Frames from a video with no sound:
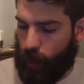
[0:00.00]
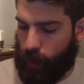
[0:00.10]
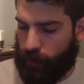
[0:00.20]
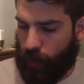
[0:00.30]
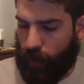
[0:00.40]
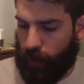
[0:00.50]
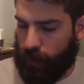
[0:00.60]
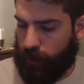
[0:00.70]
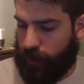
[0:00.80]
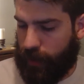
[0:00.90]

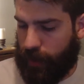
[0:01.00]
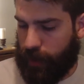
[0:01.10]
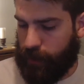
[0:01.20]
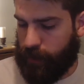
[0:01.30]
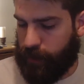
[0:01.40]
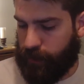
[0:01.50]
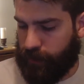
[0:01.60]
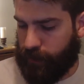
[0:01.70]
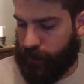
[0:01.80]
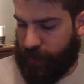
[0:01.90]
Overall,
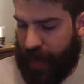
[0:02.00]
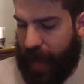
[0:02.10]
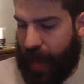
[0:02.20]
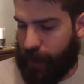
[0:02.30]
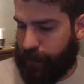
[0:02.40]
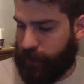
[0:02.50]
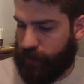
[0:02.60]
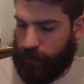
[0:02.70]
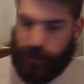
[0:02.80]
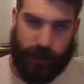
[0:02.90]
the app,
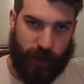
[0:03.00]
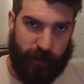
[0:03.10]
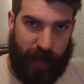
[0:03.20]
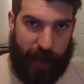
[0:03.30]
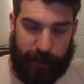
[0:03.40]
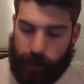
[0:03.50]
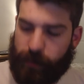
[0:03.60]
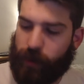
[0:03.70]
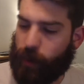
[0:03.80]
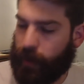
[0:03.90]
I'm just going to cover the app a little
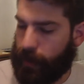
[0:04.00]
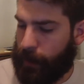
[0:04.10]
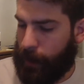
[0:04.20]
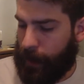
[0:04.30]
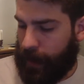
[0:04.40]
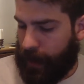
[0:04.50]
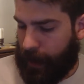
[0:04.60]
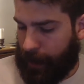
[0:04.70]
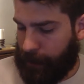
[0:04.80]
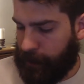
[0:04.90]
bit real quick.
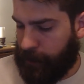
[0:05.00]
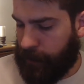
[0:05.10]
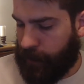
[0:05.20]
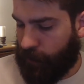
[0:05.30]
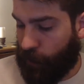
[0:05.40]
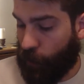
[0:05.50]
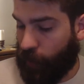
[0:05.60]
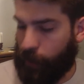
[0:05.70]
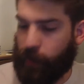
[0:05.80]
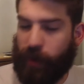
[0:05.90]
I
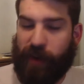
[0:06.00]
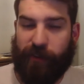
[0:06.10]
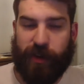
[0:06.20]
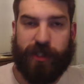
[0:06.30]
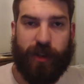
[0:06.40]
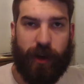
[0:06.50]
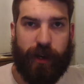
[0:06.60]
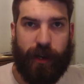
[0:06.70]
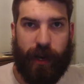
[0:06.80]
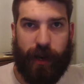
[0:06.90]
remember when I first
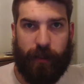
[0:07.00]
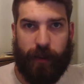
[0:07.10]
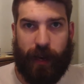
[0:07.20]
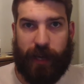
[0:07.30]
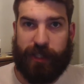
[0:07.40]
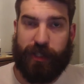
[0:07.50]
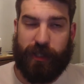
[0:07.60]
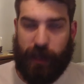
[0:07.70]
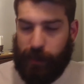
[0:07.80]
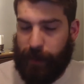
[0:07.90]
started, I actually
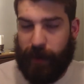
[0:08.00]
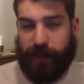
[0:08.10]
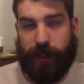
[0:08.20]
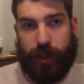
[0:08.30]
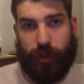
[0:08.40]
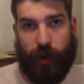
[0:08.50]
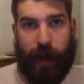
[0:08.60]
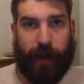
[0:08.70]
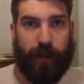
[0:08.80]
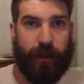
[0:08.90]
got my parents on a
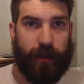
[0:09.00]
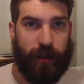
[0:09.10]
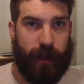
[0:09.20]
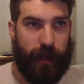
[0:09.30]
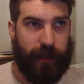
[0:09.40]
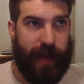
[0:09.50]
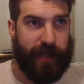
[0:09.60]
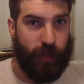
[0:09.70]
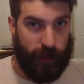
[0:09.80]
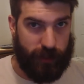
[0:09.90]
trial
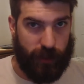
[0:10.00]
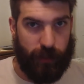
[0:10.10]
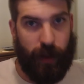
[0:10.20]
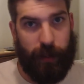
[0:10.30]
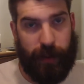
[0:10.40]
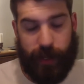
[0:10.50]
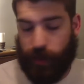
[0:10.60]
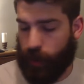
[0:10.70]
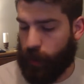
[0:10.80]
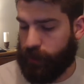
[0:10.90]
last winter, probably about a year
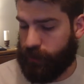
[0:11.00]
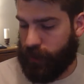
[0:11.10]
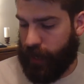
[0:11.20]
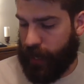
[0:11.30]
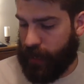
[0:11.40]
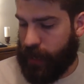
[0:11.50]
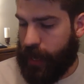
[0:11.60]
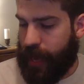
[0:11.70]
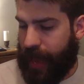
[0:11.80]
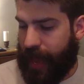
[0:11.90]
ago today,
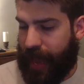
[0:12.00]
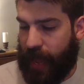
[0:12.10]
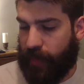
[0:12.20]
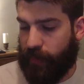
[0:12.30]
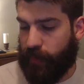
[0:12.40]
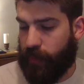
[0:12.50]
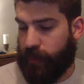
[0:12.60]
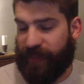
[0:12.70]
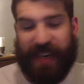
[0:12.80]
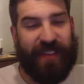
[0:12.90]
and
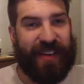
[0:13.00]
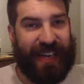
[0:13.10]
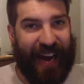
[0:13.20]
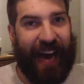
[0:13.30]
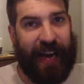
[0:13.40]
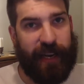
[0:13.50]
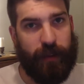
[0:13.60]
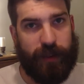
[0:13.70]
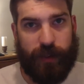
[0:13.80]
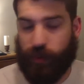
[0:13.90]
didn't have a guide,
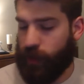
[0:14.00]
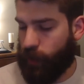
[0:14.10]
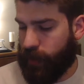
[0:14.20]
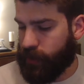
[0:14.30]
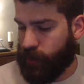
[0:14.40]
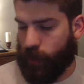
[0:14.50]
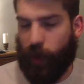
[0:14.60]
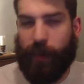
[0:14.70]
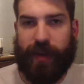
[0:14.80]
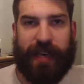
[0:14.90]
which was really weird. So the
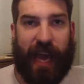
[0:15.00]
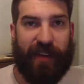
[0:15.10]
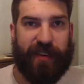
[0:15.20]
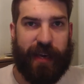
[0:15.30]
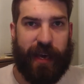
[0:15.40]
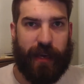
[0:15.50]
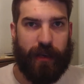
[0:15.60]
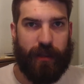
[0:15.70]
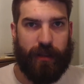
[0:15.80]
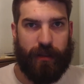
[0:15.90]
only way we can navigate
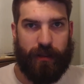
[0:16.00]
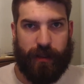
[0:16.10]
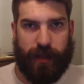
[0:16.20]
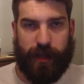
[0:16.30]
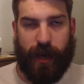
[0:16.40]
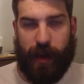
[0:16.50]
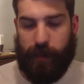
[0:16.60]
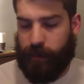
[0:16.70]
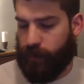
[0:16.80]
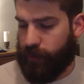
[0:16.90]
the
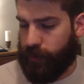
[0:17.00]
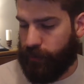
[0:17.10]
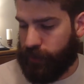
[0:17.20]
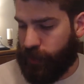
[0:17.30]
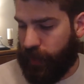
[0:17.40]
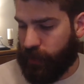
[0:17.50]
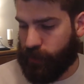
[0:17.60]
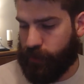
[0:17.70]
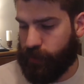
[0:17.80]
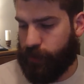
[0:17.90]
different
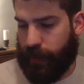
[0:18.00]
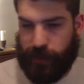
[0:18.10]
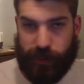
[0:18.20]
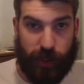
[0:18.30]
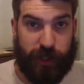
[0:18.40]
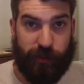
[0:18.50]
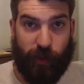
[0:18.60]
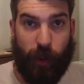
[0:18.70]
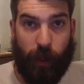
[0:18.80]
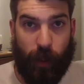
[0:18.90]
channels was by searching
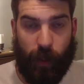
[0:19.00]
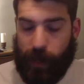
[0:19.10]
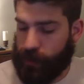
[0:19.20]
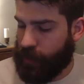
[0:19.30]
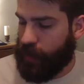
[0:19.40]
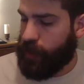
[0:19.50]
for them, more or less.